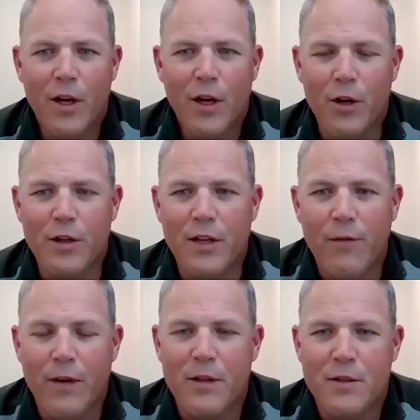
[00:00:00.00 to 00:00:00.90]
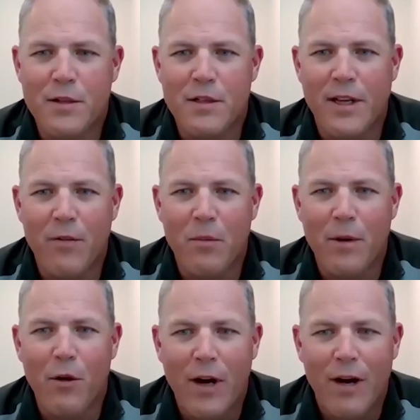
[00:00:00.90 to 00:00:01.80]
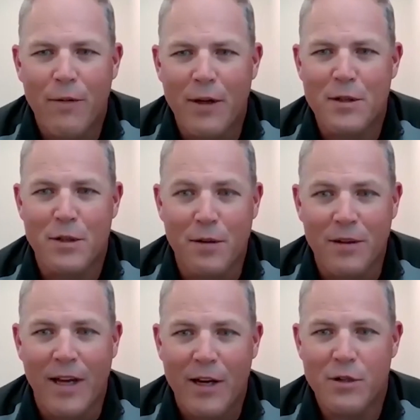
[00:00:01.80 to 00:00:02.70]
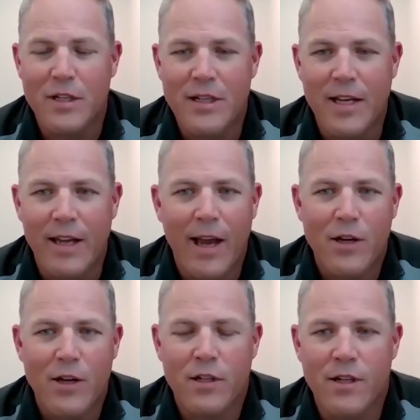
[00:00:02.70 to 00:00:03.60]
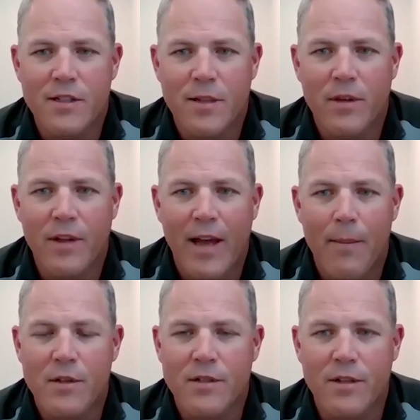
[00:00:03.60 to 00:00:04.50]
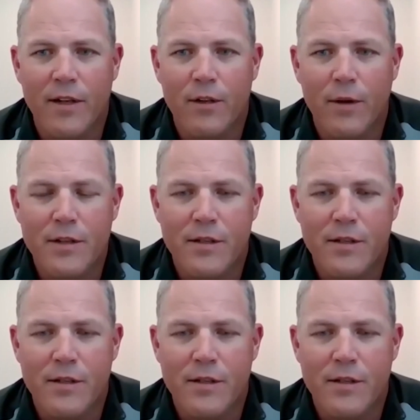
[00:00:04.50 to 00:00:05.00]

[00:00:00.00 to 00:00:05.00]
good defense is an even better offense, and actually taking action on some of the habits that Dr.